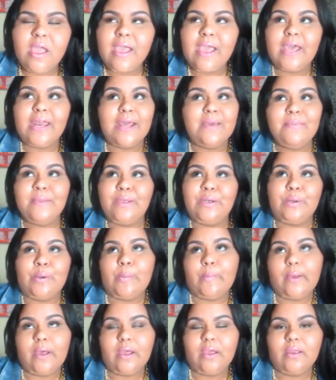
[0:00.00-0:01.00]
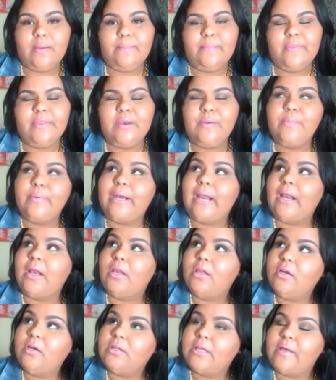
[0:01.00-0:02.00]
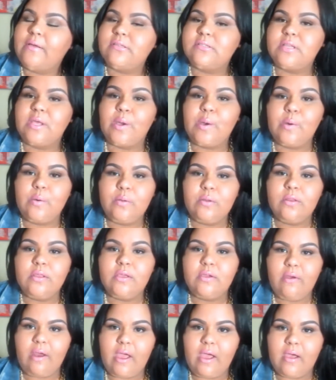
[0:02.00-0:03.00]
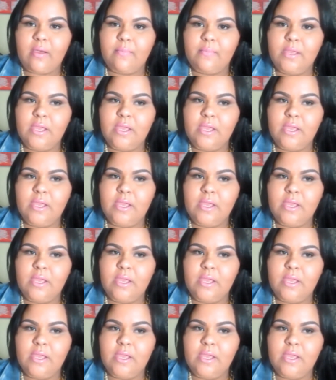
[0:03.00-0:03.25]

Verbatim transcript: And I paid no mind. But then when I looked, I was like, holy crap.